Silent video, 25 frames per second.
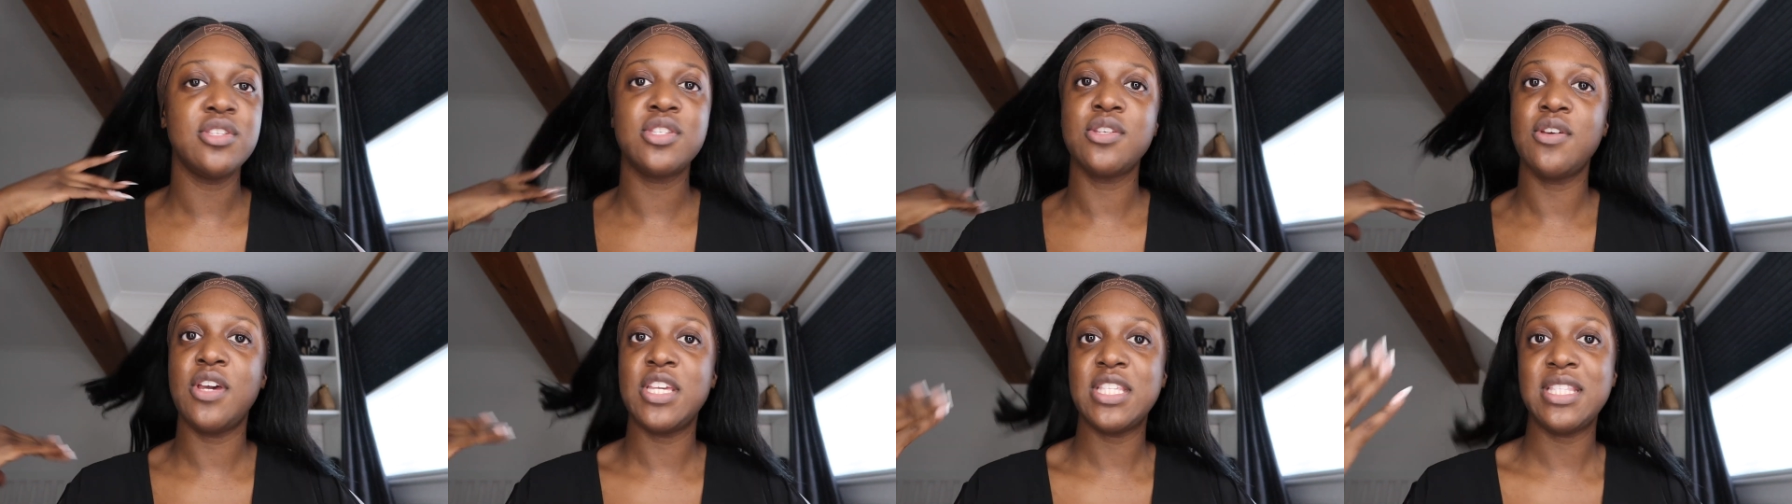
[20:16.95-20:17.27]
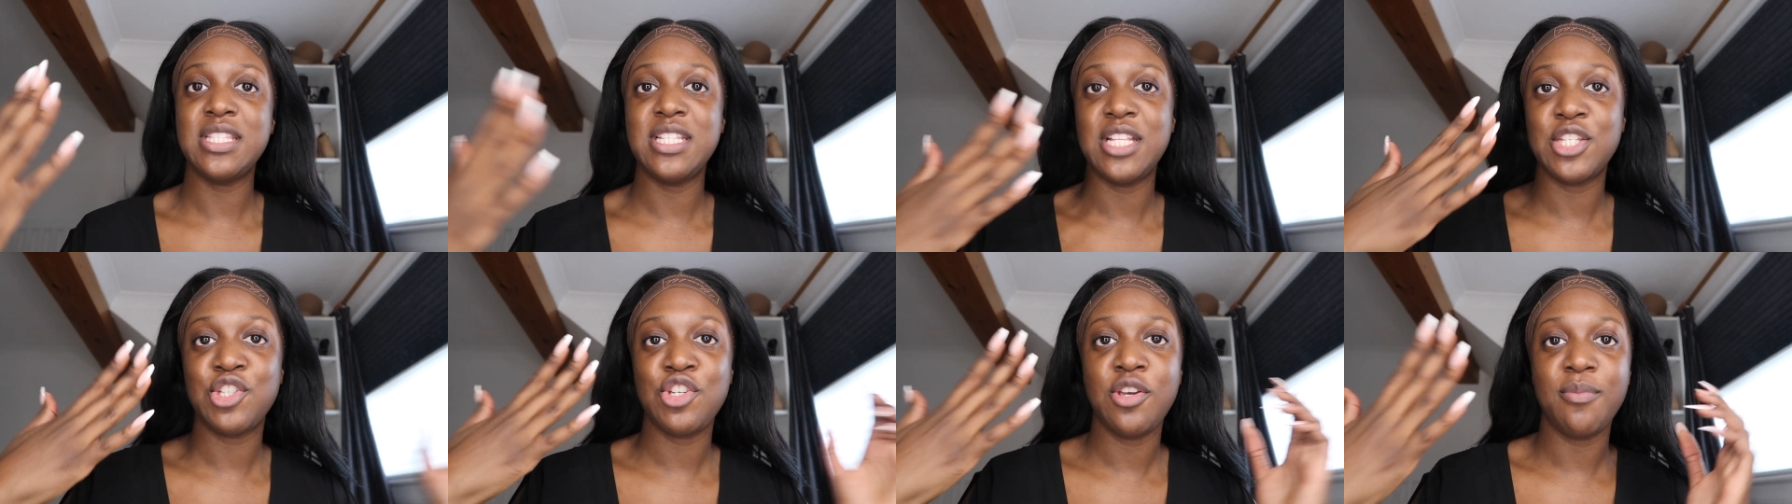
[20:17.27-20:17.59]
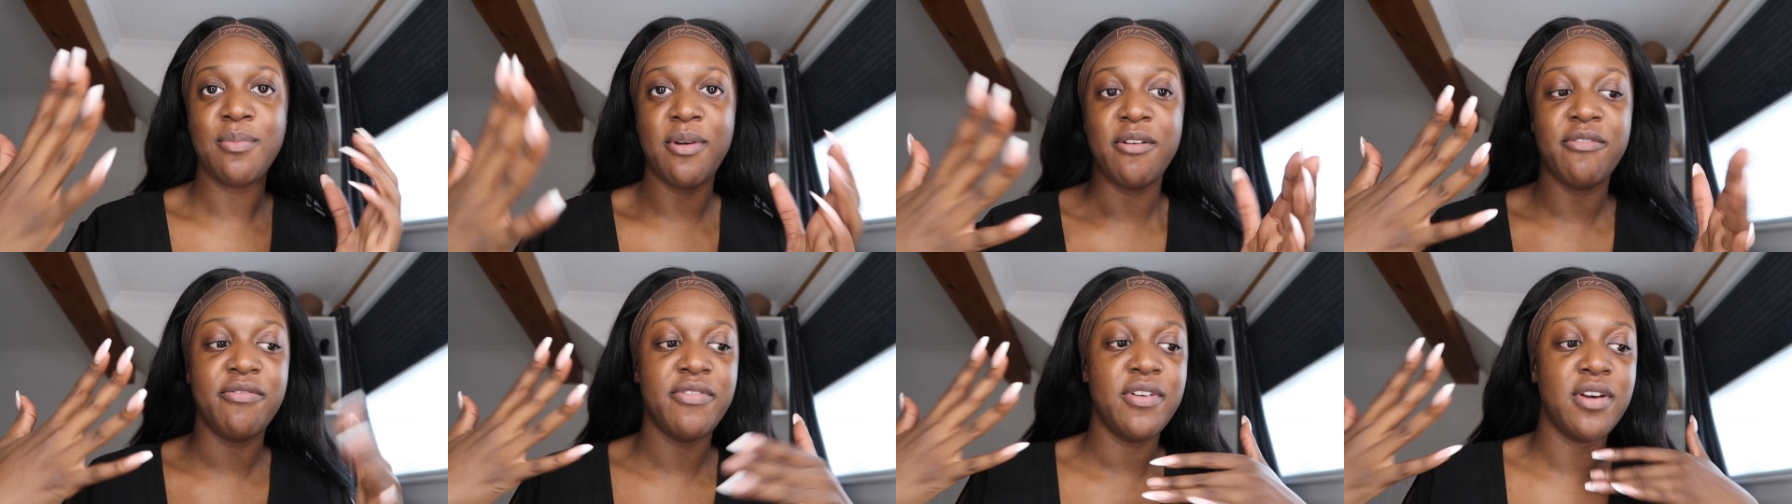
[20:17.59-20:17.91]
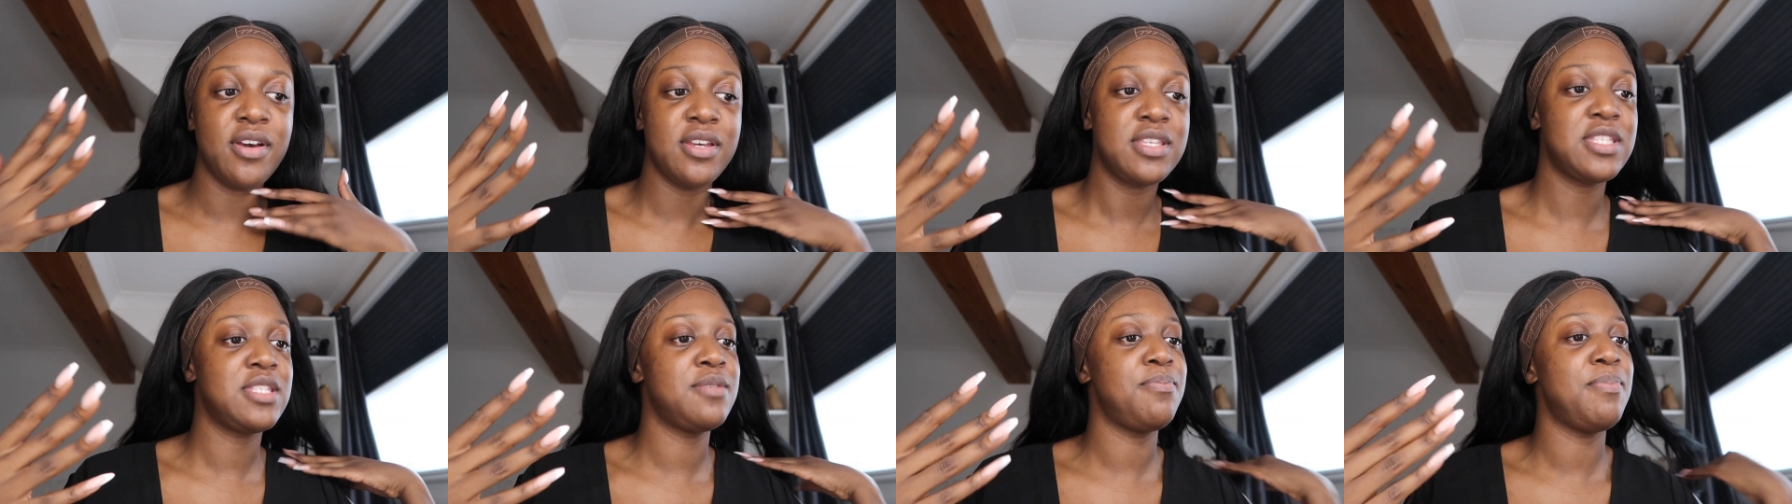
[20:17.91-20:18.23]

So it's literally my first